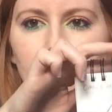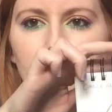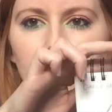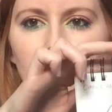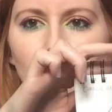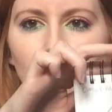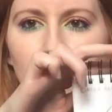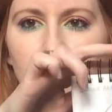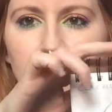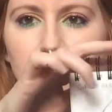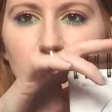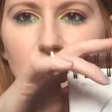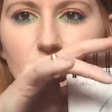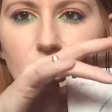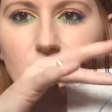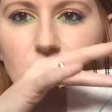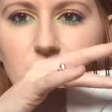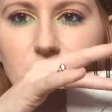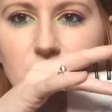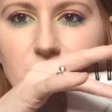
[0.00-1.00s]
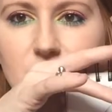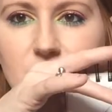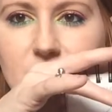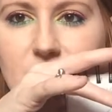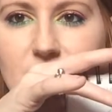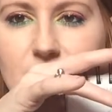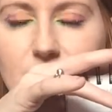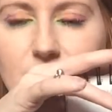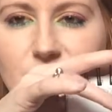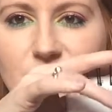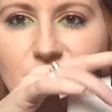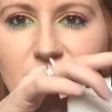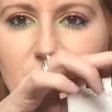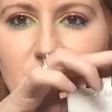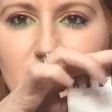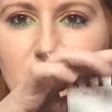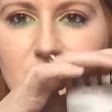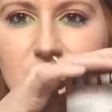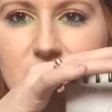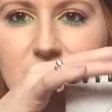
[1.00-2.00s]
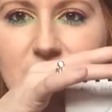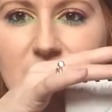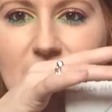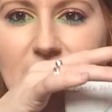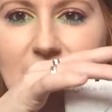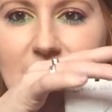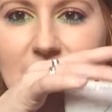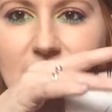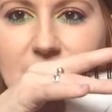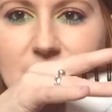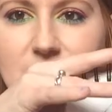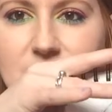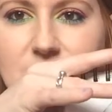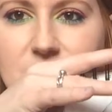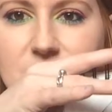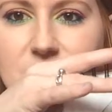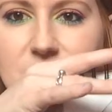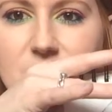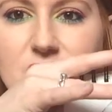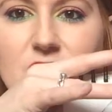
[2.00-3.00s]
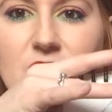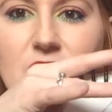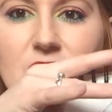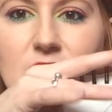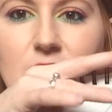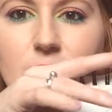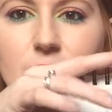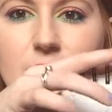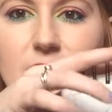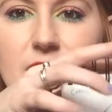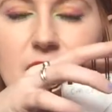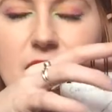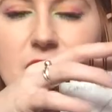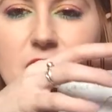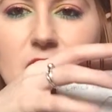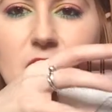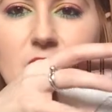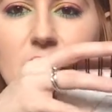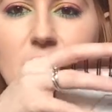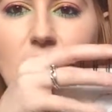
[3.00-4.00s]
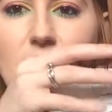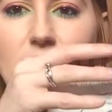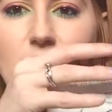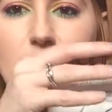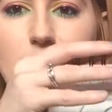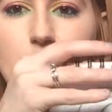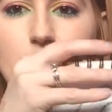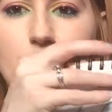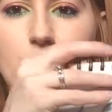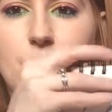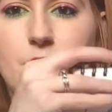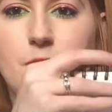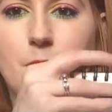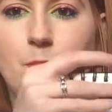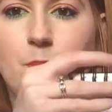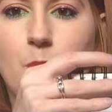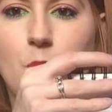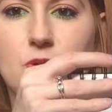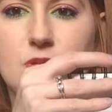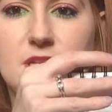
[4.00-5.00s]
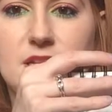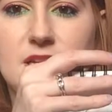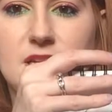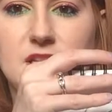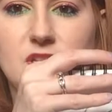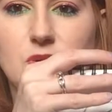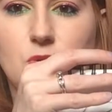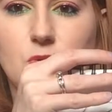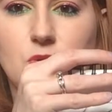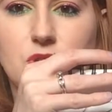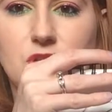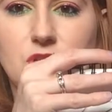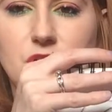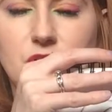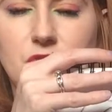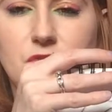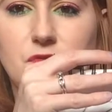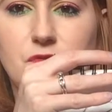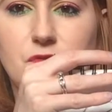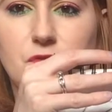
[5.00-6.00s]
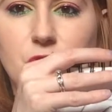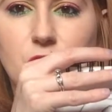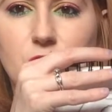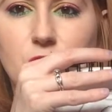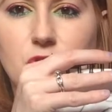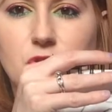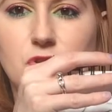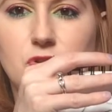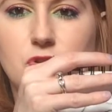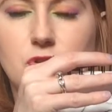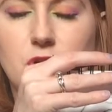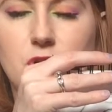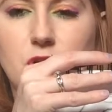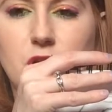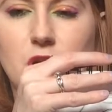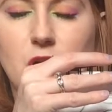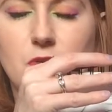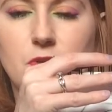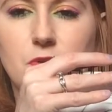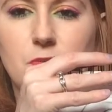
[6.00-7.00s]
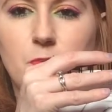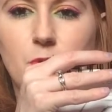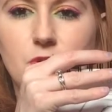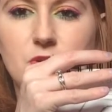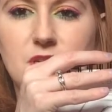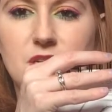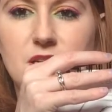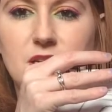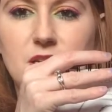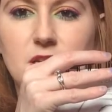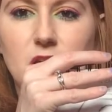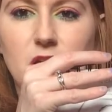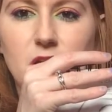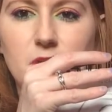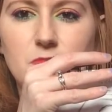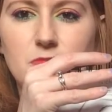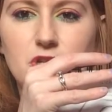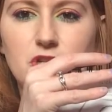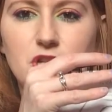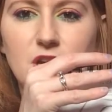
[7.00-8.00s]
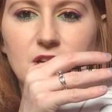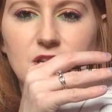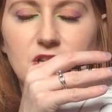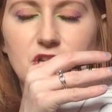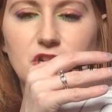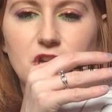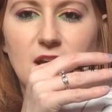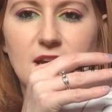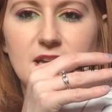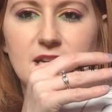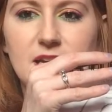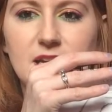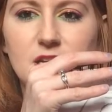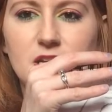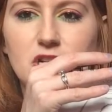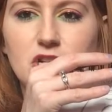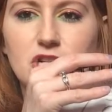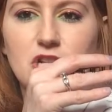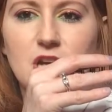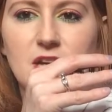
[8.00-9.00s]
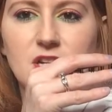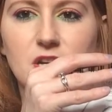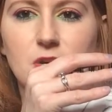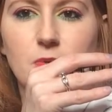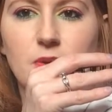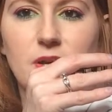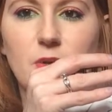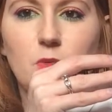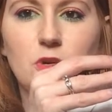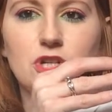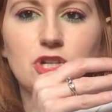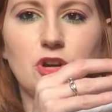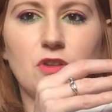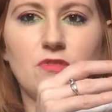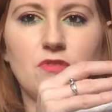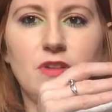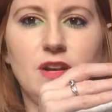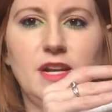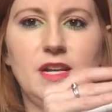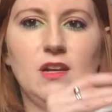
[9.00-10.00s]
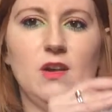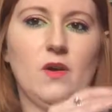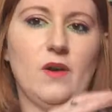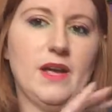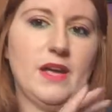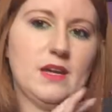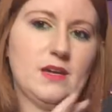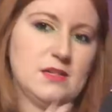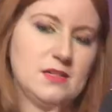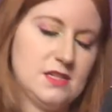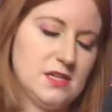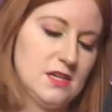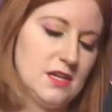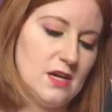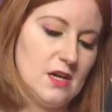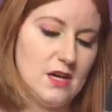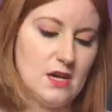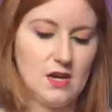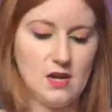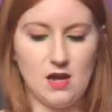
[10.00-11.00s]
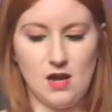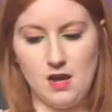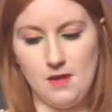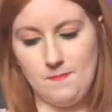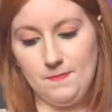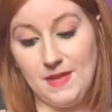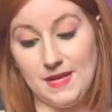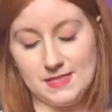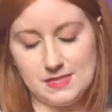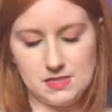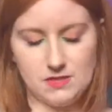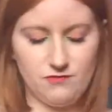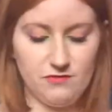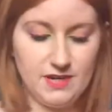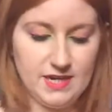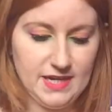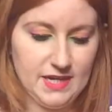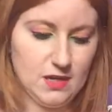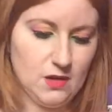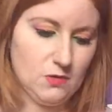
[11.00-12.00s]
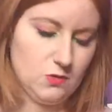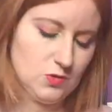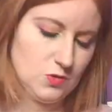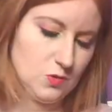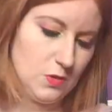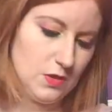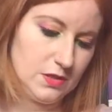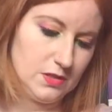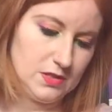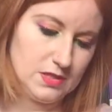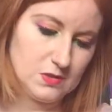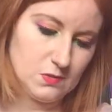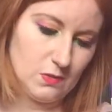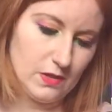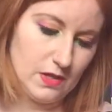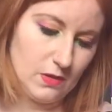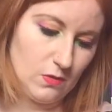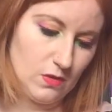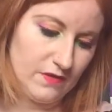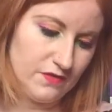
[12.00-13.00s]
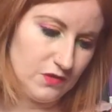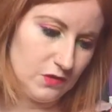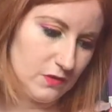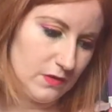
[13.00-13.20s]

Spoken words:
it's quite dark, so you can get the fingers and the hands and the body sort of, you know, the body shading and shadowing, which I really liked. That's a really old one as well.